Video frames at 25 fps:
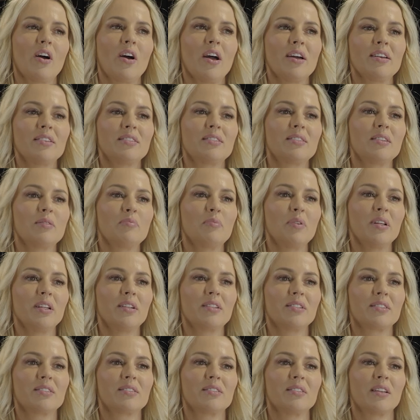I simply
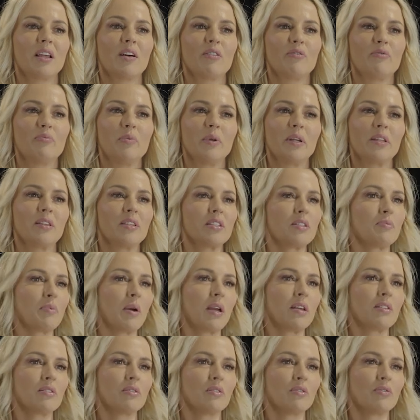just love being in the
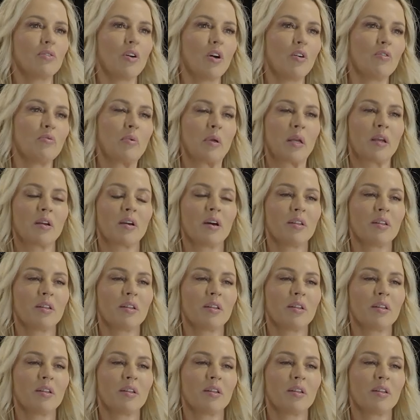space of helping